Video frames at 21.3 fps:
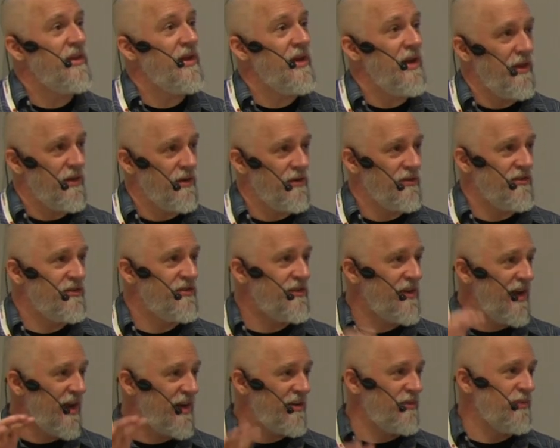the others
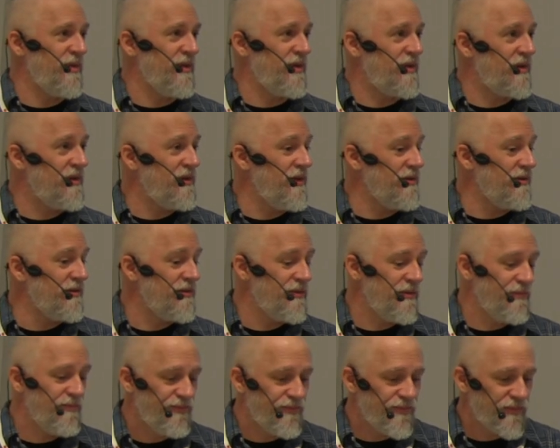stacked with it
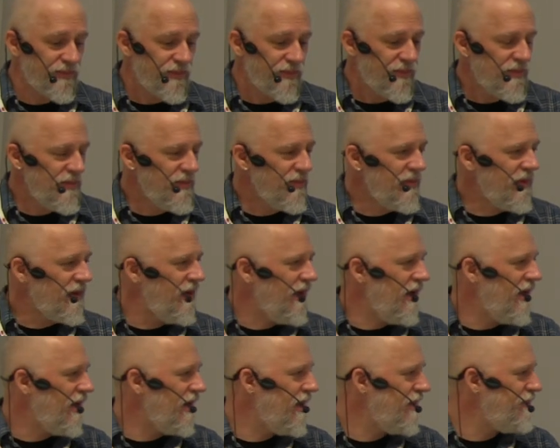close.
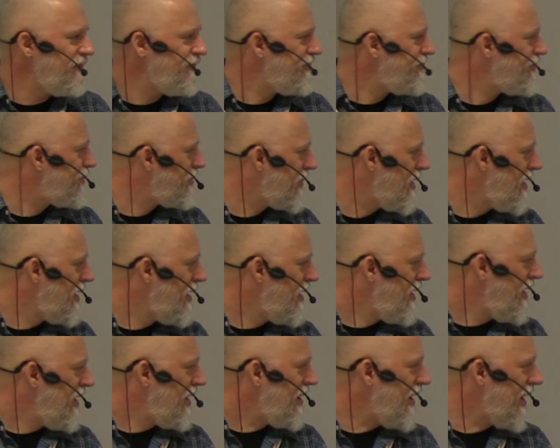Um,
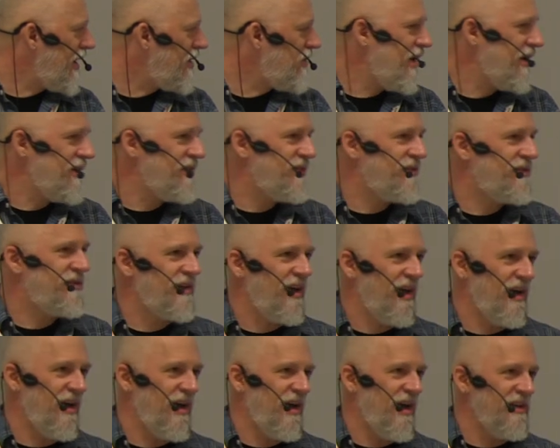likewise,
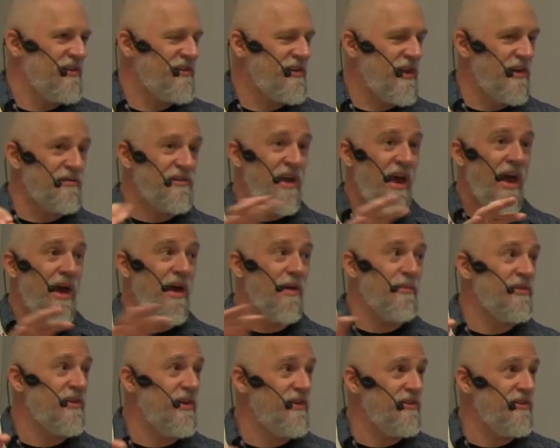uh, a set of tabs